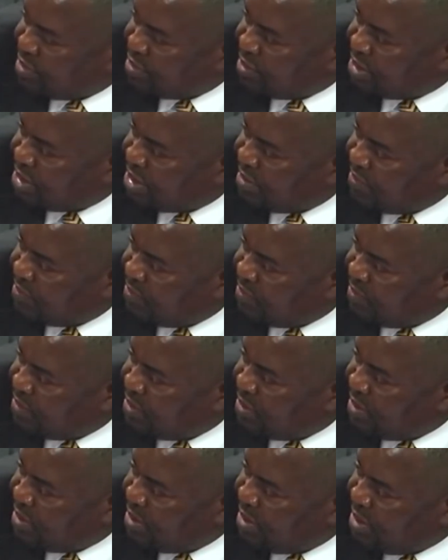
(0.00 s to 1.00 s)
your team.
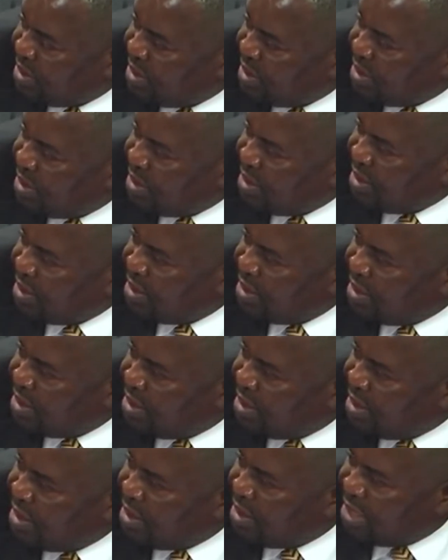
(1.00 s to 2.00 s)

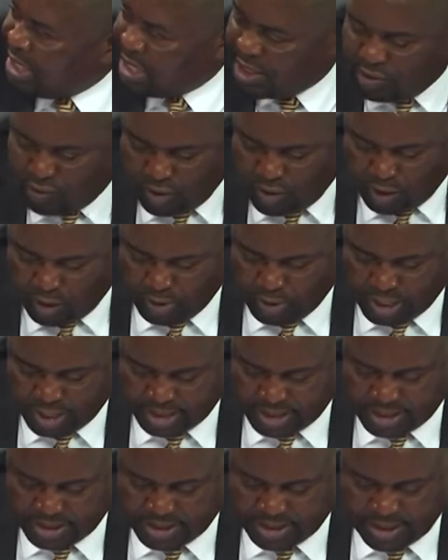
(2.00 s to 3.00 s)
Then you are
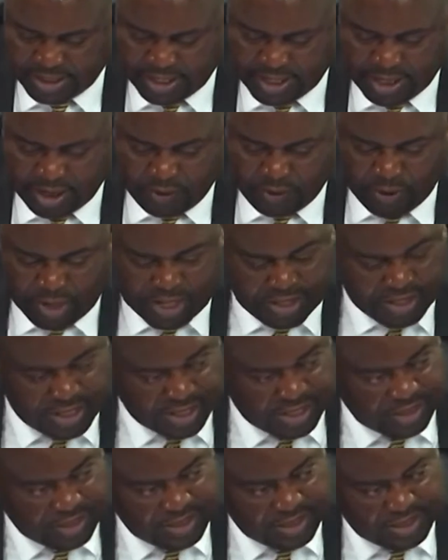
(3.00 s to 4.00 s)
queried.
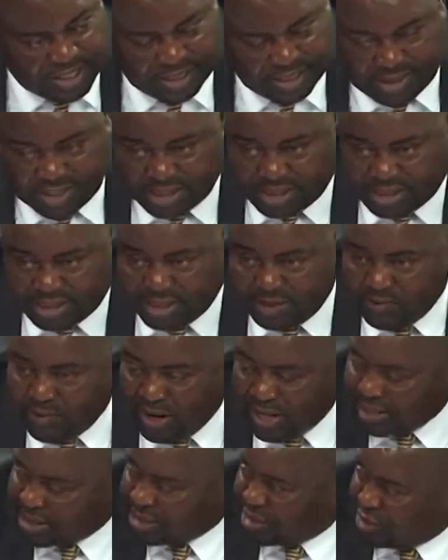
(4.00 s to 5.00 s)
When this team
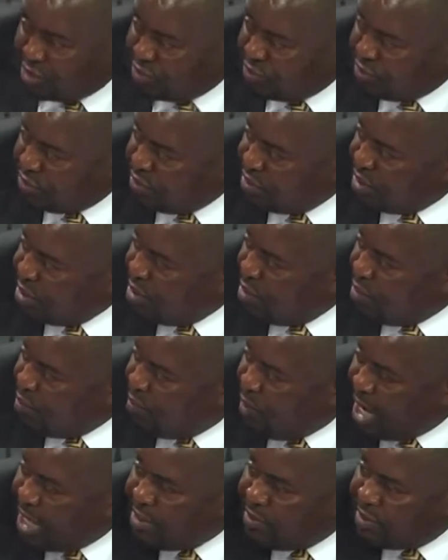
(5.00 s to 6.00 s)
asks you
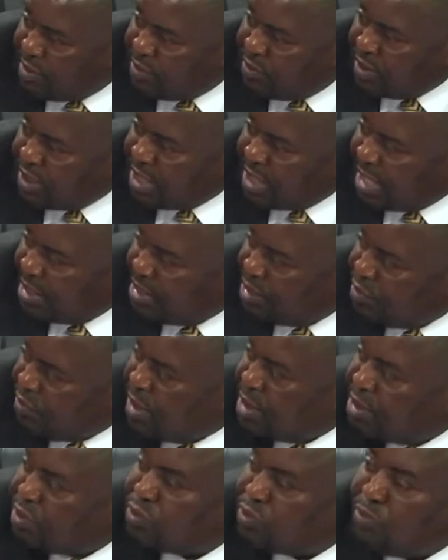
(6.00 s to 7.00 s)
why you are doing that, you
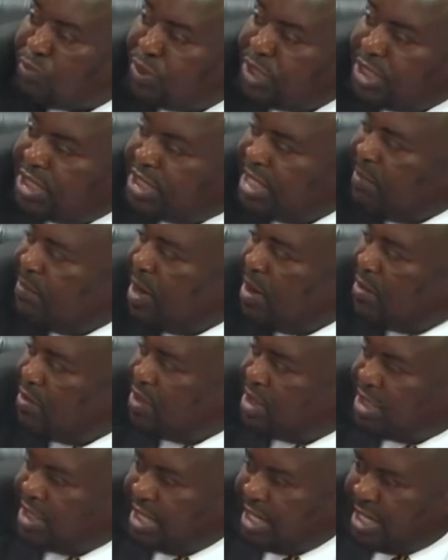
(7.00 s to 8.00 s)
want to preach
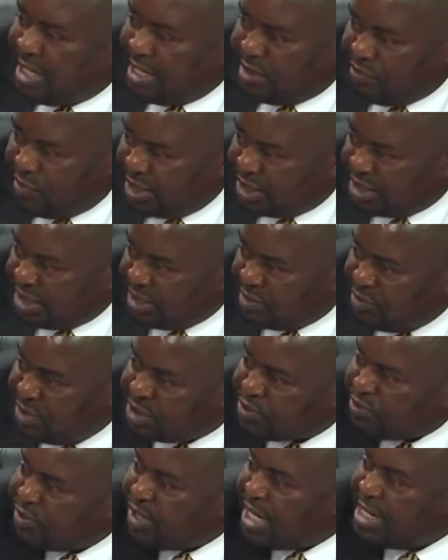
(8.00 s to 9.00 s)
about the regulation,
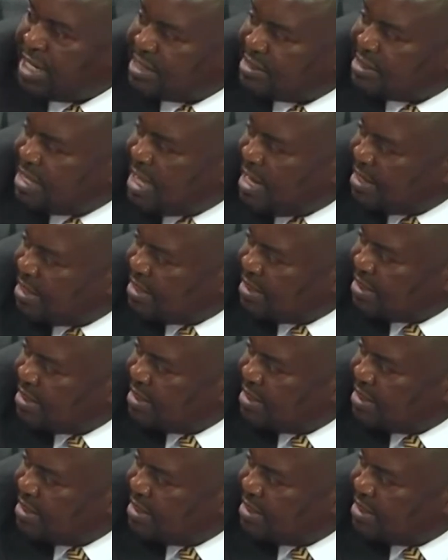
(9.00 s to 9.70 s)
which we understand.